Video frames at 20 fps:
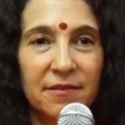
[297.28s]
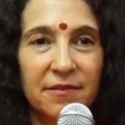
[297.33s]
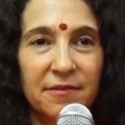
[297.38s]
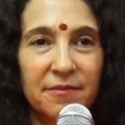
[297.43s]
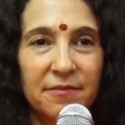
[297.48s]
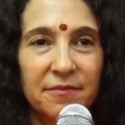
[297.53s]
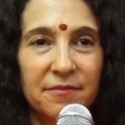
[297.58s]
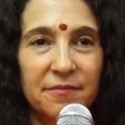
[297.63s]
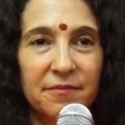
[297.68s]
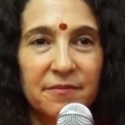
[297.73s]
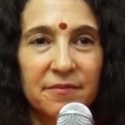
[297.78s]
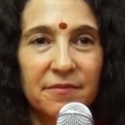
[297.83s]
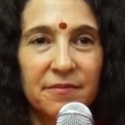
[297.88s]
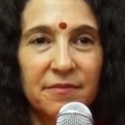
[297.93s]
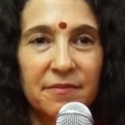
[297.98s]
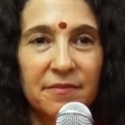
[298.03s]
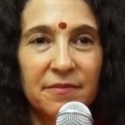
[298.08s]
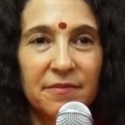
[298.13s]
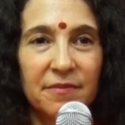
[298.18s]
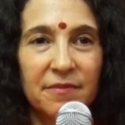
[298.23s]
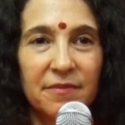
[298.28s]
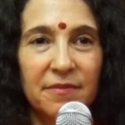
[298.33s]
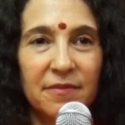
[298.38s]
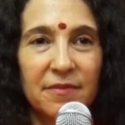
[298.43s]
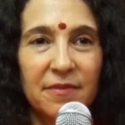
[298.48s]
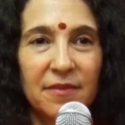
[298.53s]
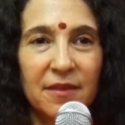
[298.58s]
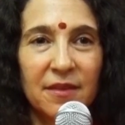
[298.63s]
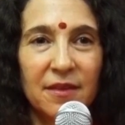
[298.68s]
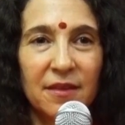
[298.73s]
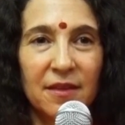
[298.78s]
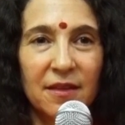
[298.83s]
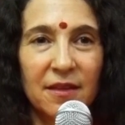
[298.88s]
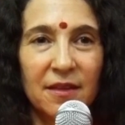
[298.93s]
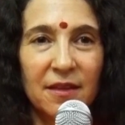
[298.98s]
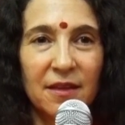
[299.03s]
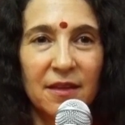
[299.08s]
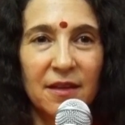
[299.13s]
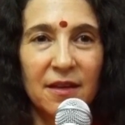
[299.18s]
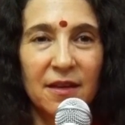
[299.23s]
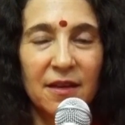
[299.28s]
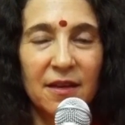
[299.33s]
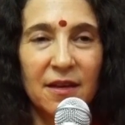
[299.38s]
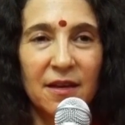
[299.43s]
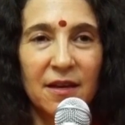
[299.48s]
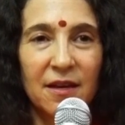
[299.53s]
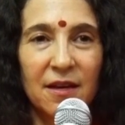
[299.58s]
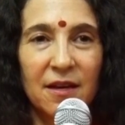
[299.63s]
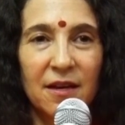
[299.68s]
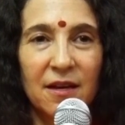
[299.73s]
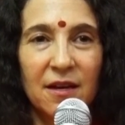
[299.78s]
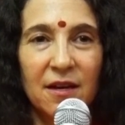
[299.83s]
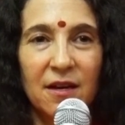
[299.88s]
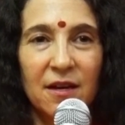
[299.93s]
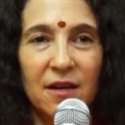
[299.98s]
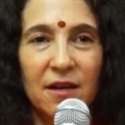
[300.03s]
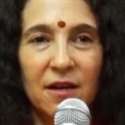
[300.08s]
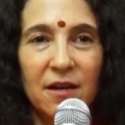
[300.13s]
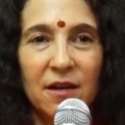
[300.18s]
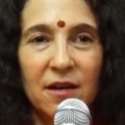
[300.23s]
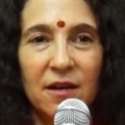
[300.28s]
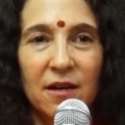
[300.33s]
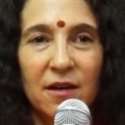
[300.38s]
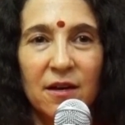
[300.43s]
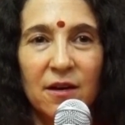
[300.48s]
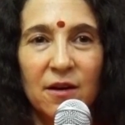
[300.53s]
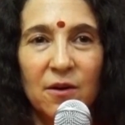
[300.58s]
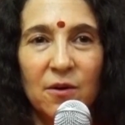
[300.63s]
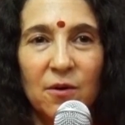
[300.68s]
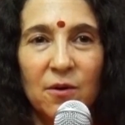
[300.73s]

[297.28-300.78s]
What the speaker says: (no one is talking)